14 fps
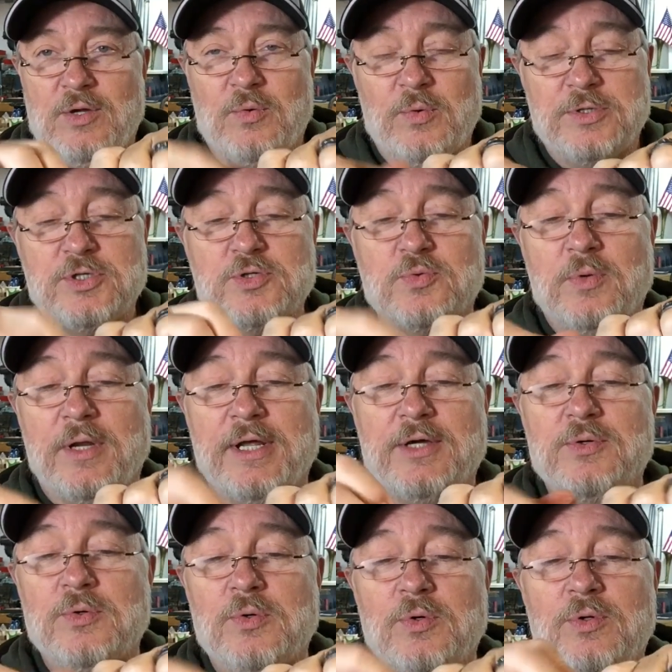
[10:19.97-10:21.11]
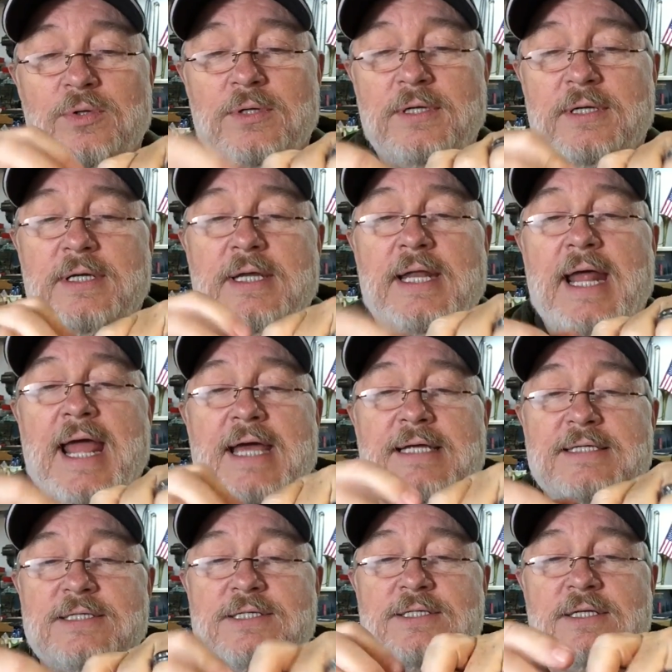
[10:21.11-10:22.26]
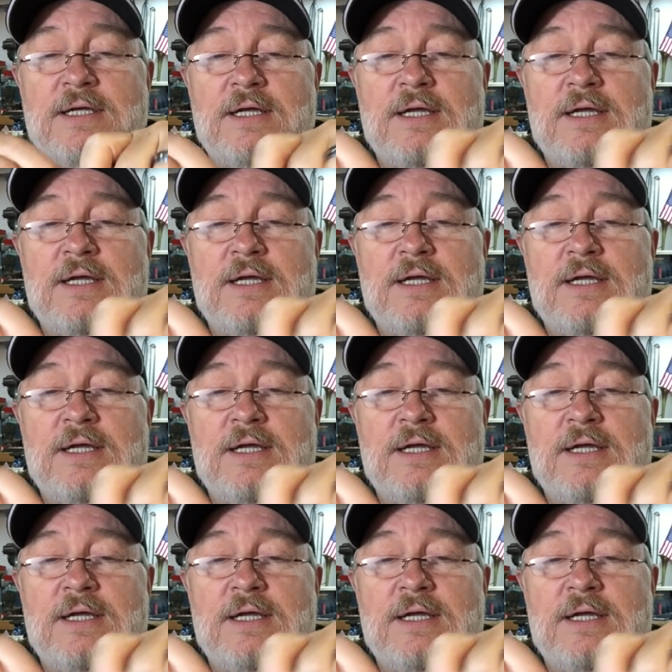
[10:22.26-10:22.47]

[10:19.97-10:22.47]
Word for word: which is really cool, it has